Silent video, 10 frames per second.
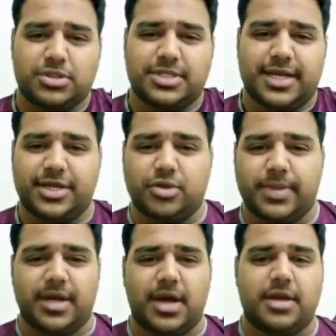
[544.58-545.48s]
that need to
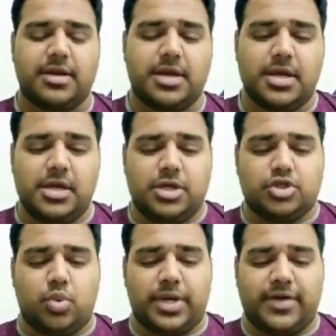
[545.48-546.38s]
be done.
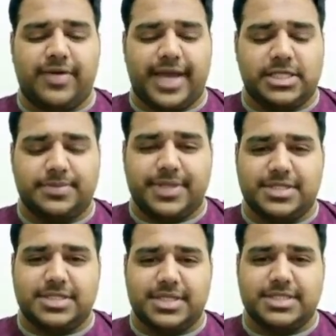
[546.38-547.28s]
So whatever
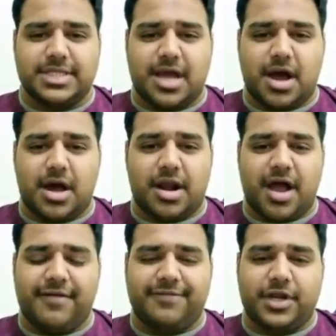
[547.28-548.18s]
expenses are
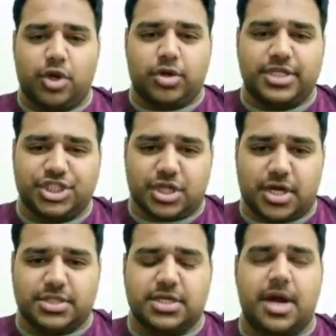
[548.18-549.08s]
after your
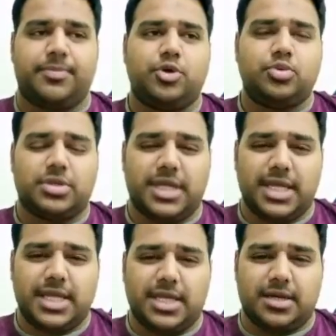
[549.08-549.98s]
discharge, up to
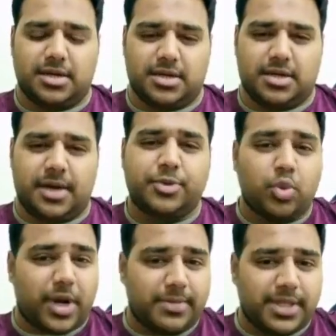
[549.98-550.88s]

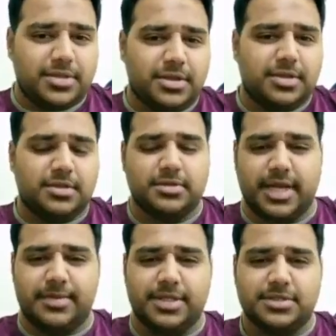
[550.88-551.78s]
1 month,
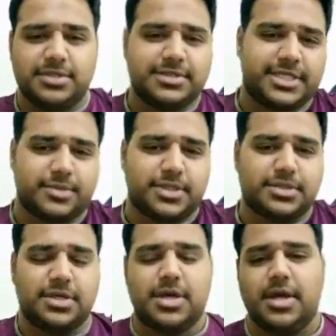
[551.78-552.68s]
3 months, 6
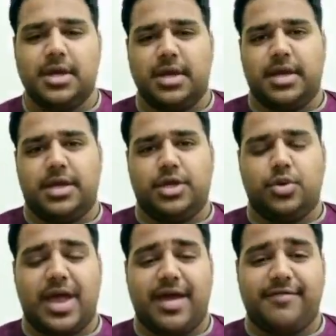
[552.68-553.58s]
months,
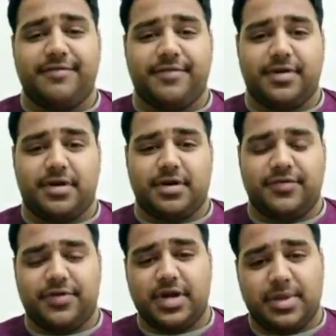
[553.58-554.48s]
you have
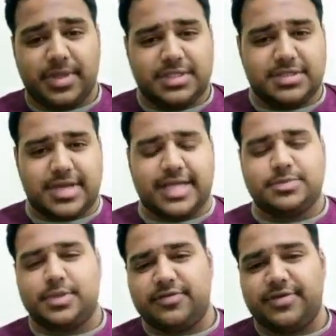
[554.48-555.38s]
different limits as
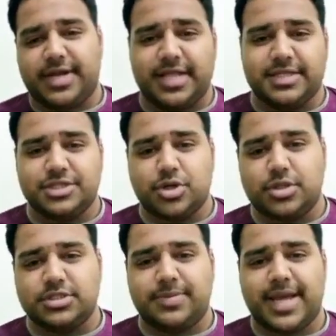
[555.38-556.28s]
per different health
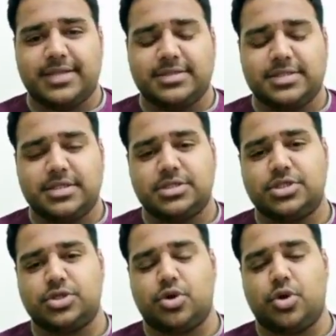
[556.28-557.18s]
insurance plans.
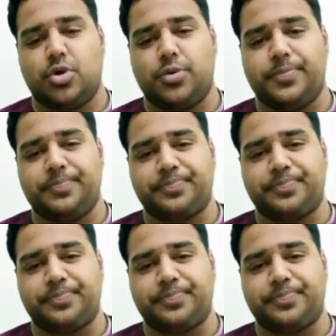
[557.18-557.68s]
So